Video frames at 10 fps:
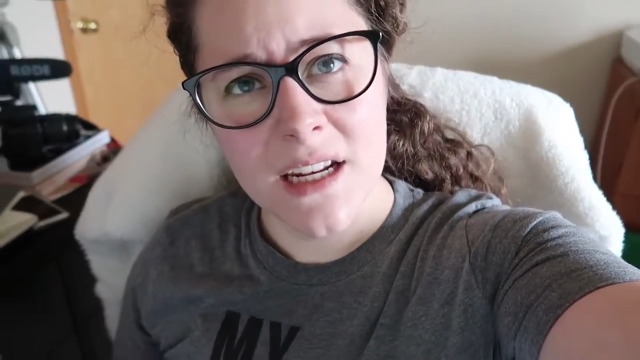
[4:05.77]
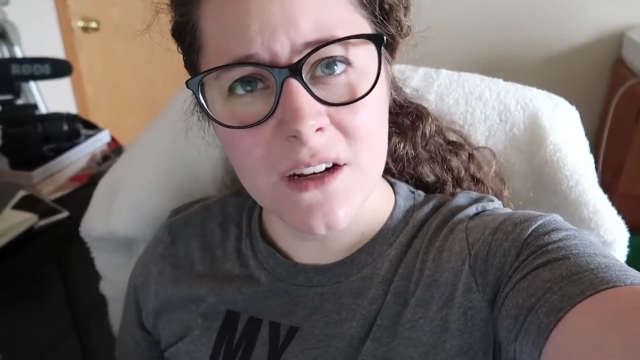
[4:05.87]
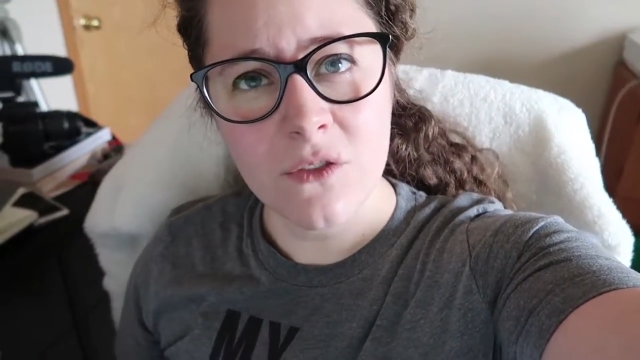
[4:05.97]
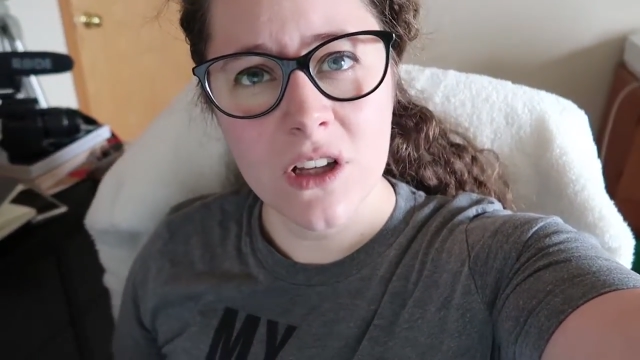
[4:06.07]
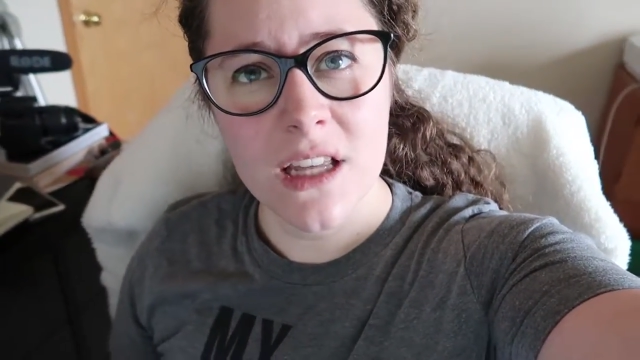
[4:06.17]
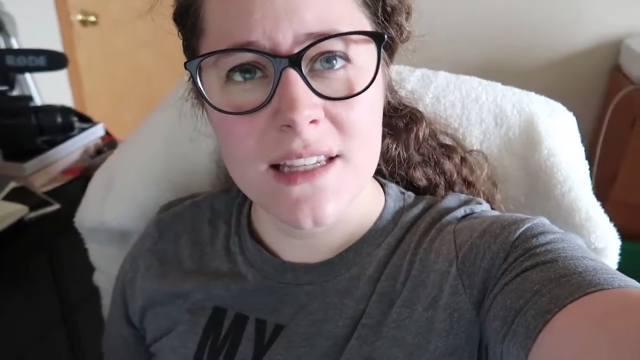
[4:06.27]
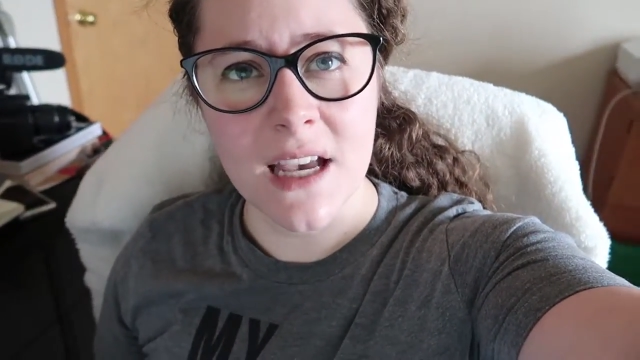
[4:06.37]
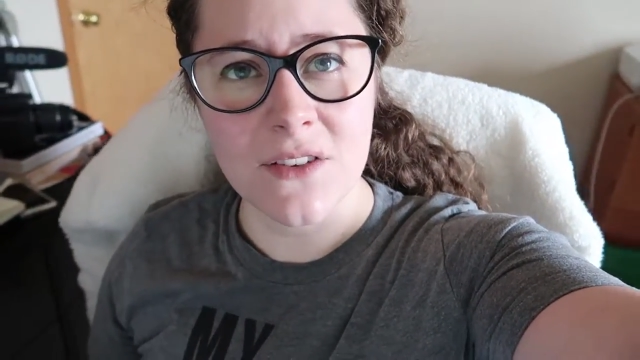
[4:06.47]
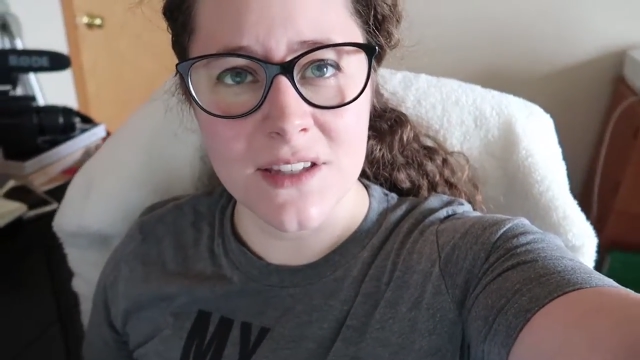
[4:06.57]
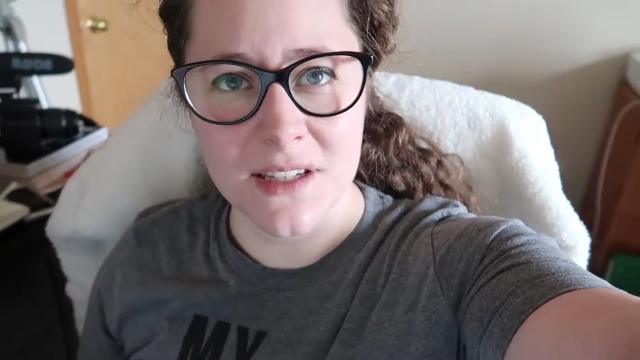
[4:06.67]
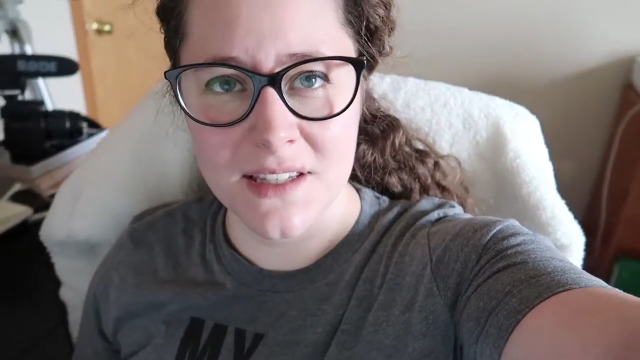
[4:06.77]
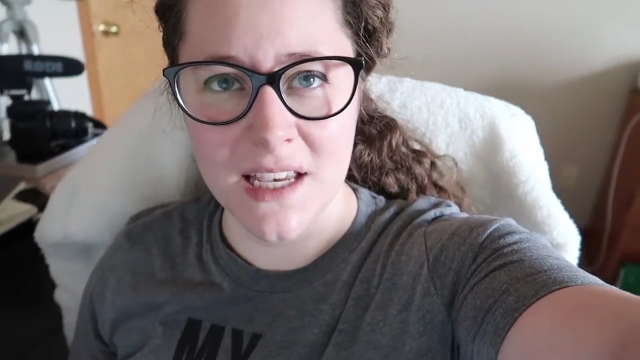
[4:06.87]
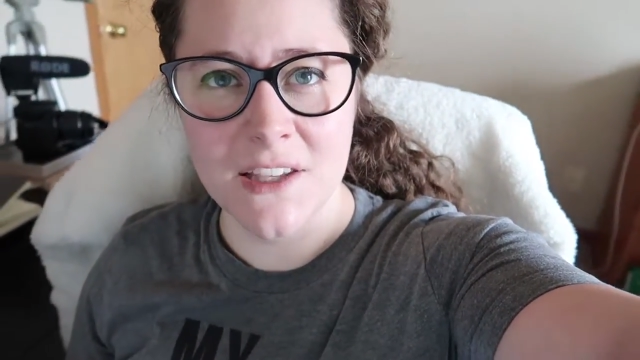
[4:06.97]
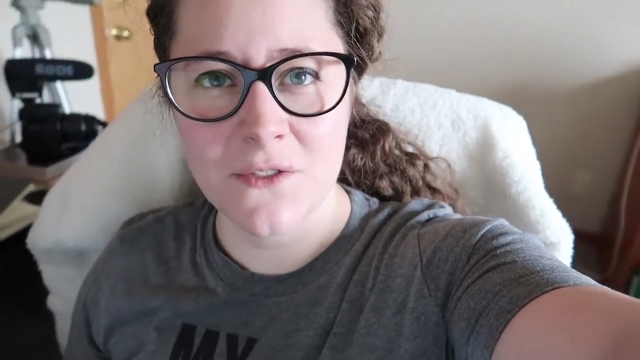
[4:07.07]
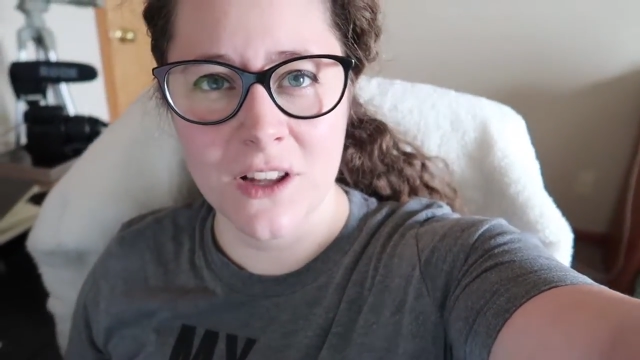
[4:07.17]
I didn't realize how
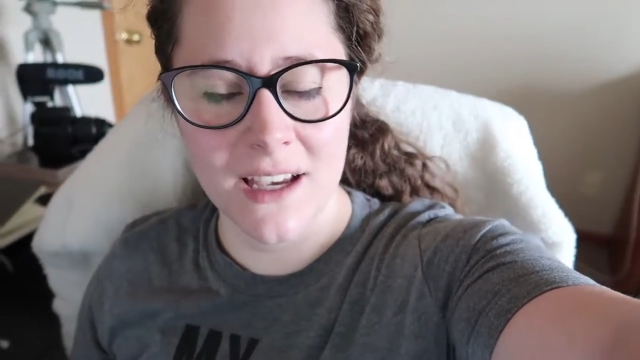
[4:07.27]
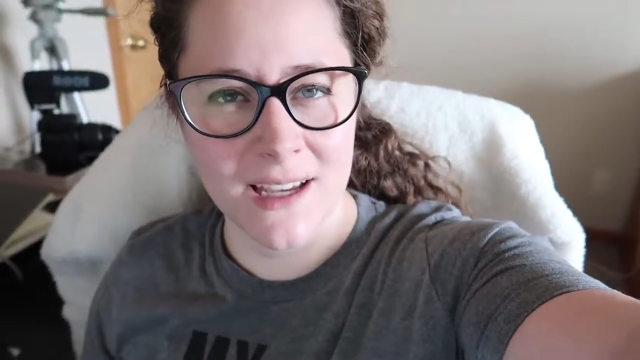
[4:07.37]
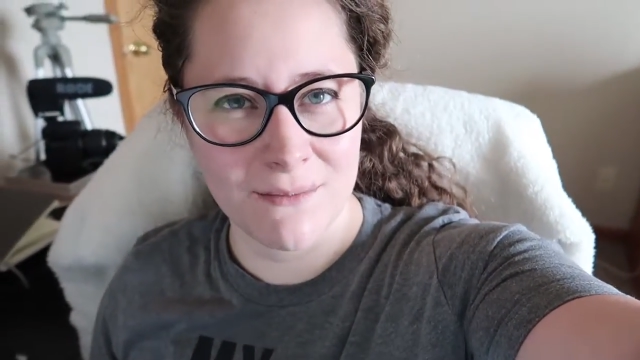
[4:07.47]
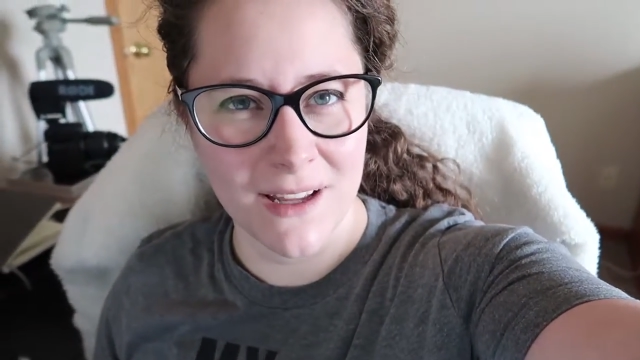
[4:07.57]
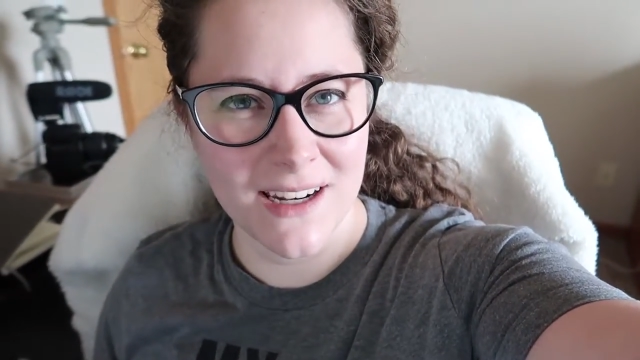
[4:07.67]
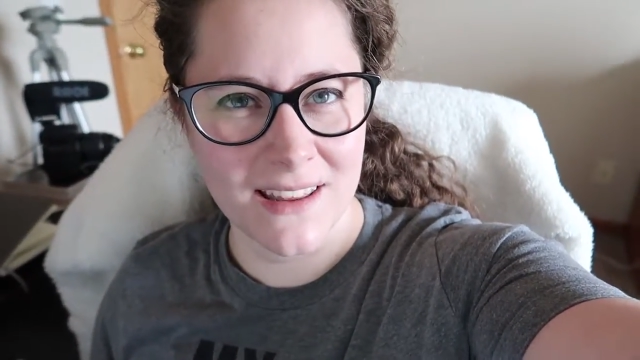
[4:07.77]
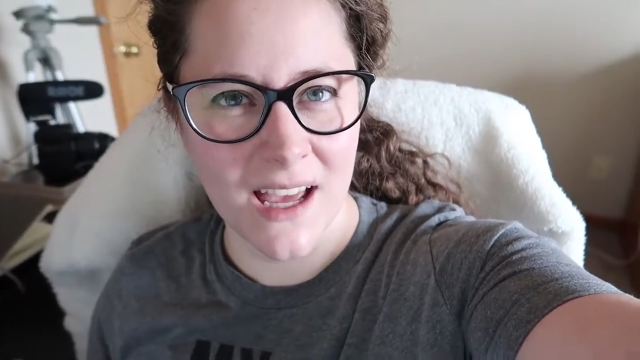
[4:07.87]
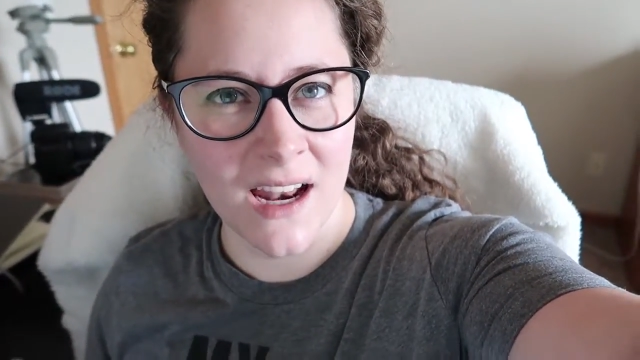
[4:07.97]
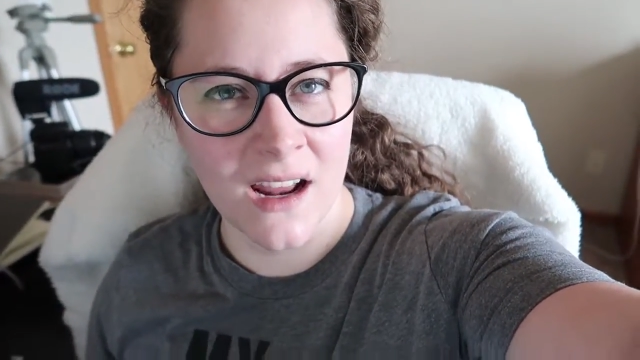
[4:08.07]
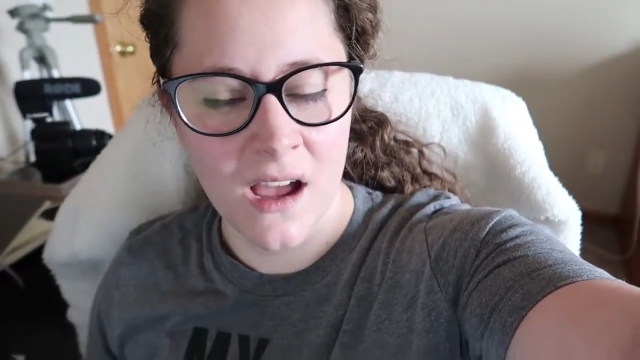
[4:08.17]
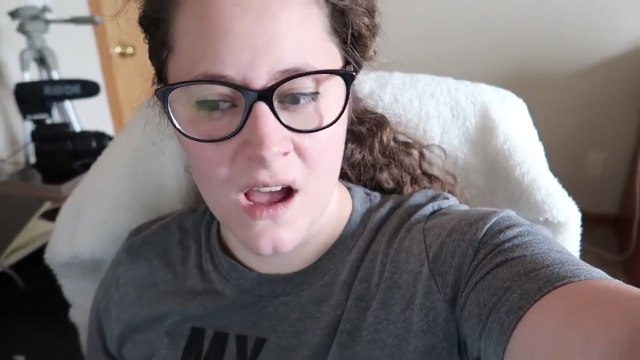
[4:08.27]
successful I had been at that